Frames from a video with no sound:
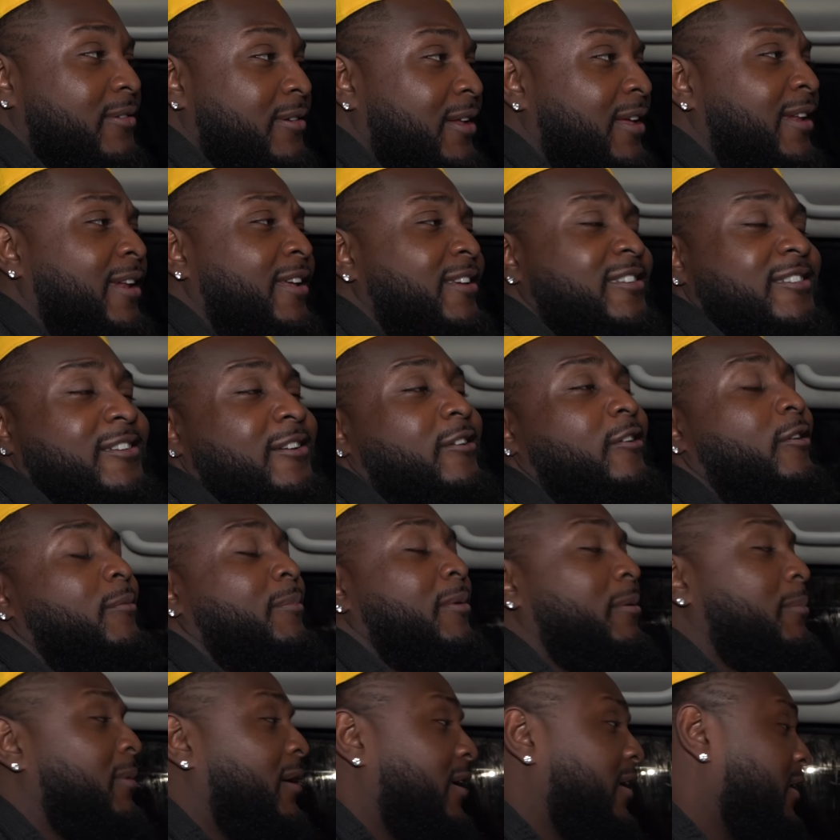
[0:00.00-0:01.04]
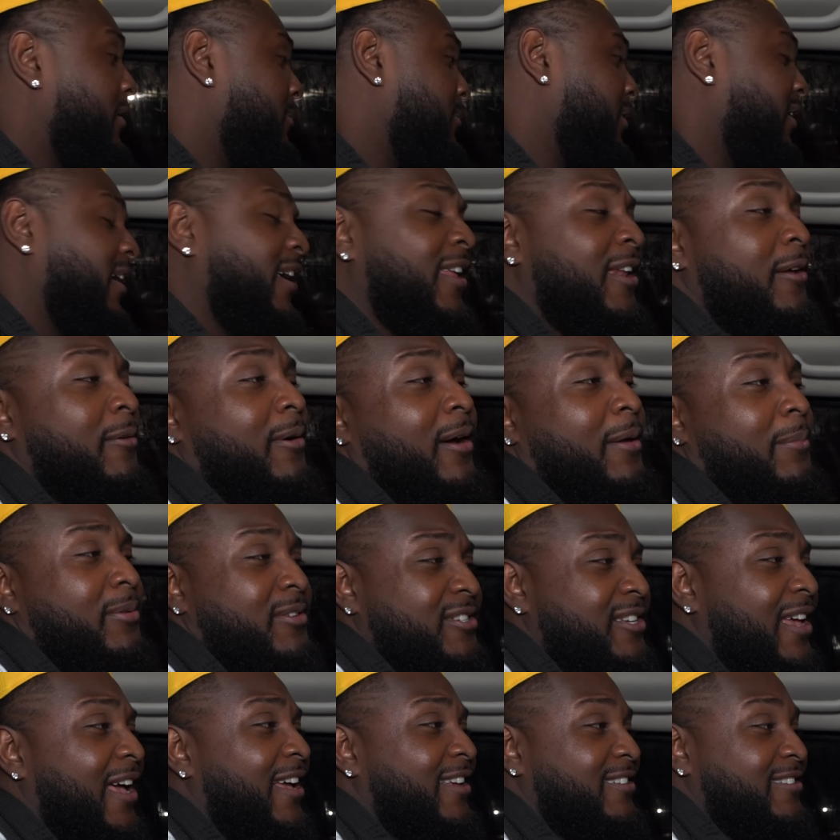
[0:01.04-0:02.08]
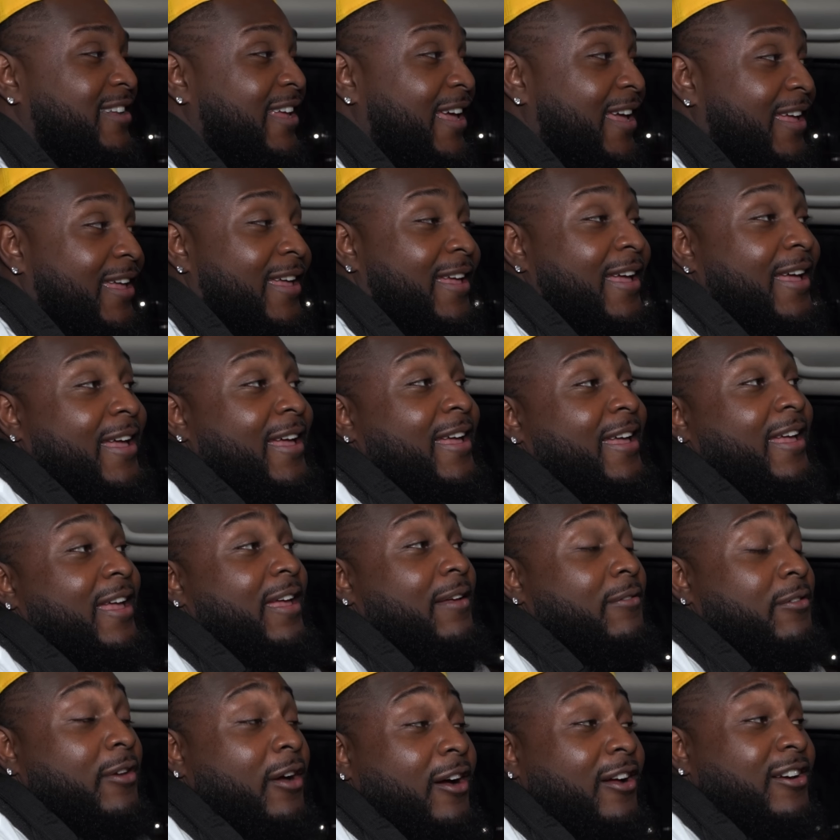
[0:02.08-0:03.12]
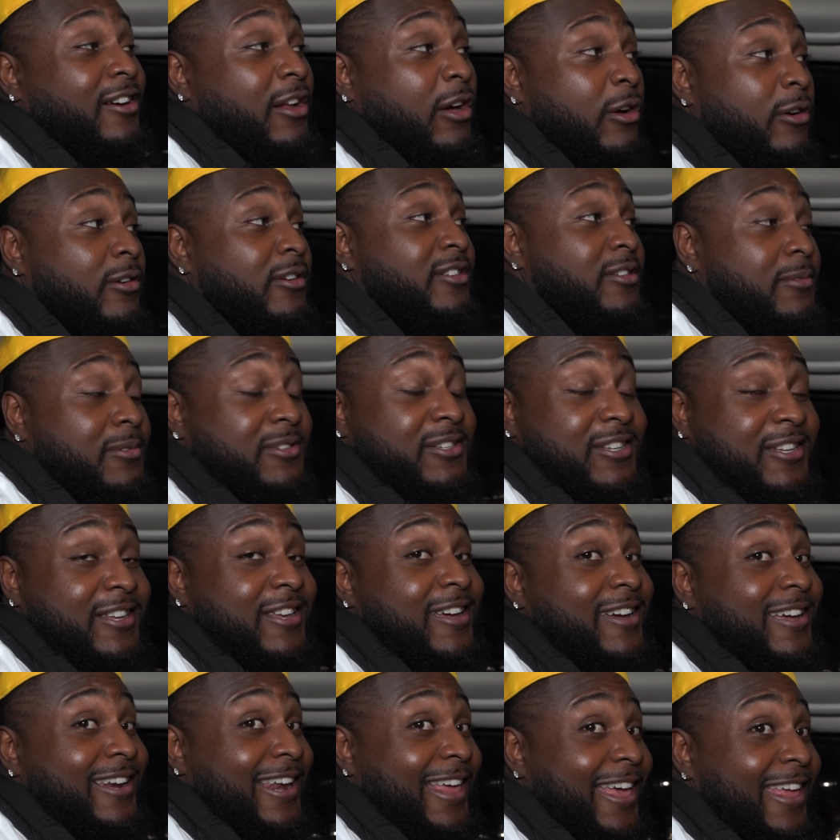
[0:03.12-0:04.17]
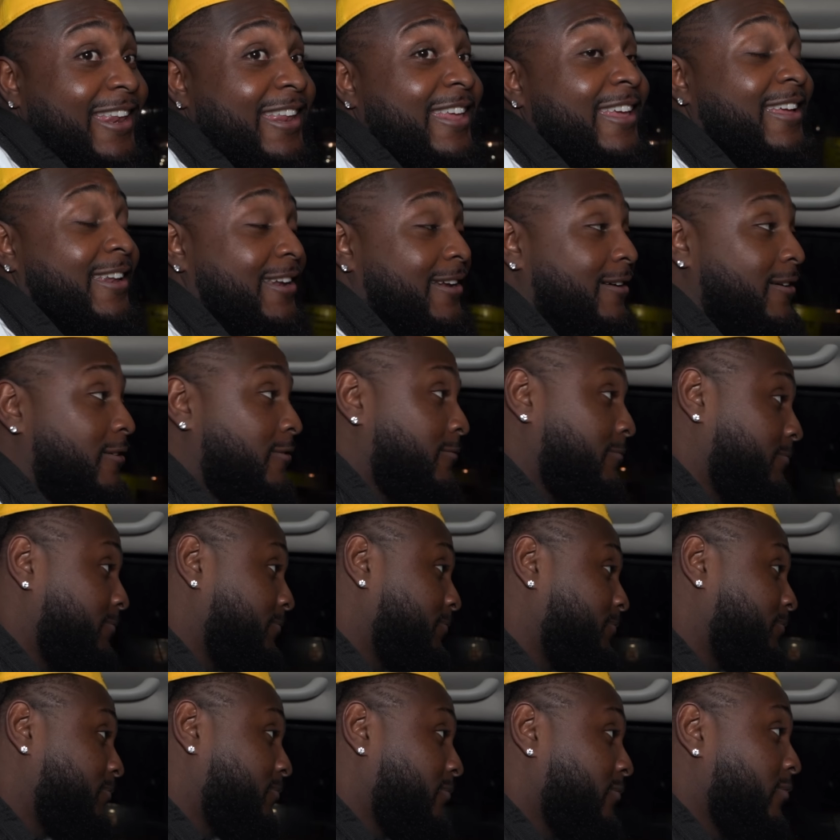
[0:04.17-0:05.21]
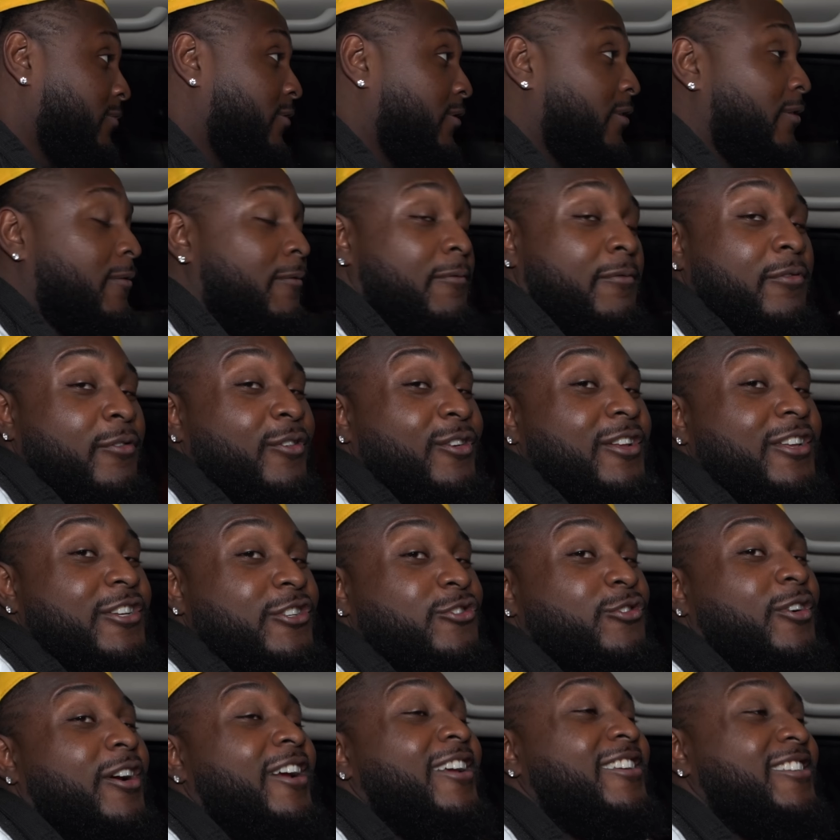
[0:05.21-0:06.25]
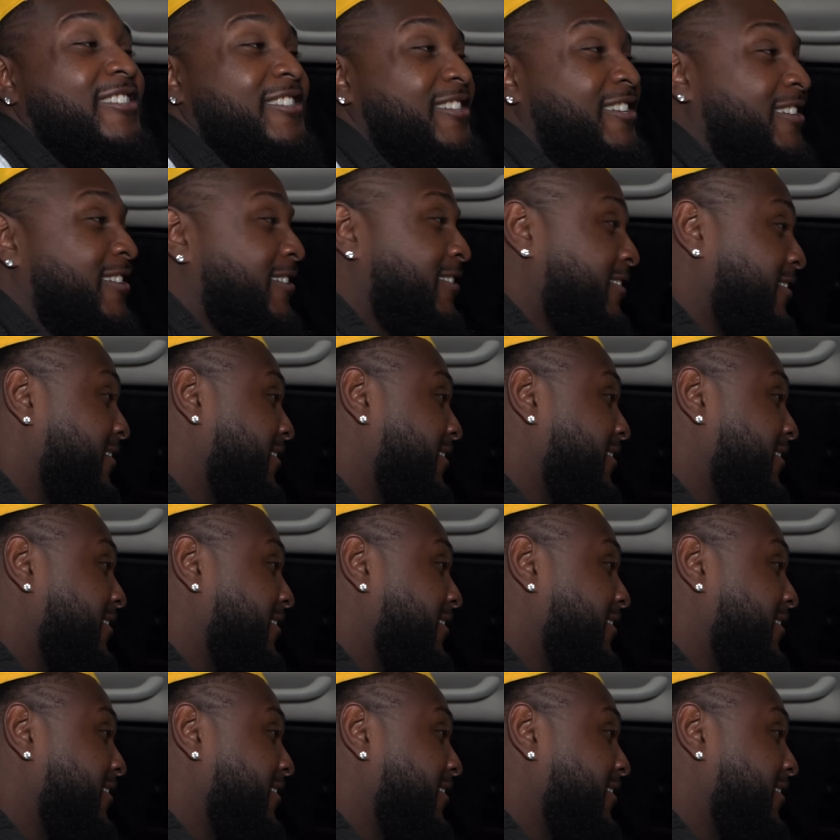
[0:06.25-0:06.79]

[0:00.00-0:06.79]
Then they still owe me money. But anyway, besides that, if y'all noticed, it was a young lady in there, fully dressed.